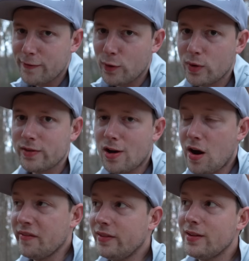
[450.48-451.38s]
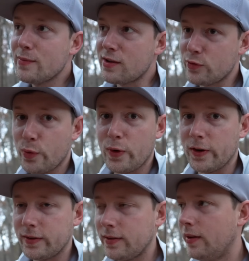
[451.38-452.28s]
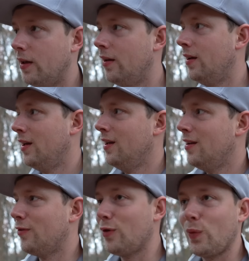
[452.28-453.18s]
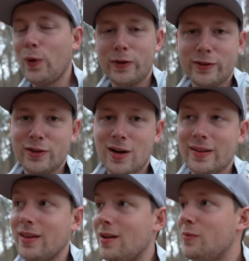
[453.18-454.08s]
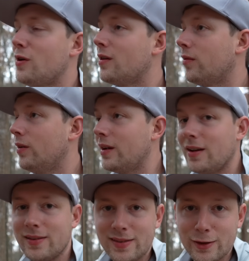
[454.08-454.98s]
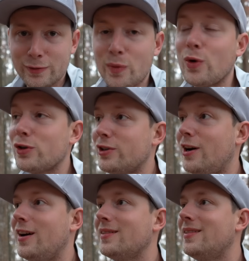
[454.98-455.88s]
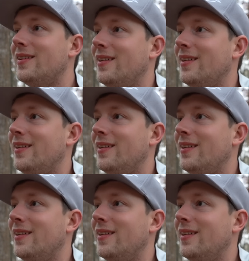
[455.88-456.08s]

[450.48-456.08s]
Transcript: four is obviously much worse for worst shot than a par three because there's more shots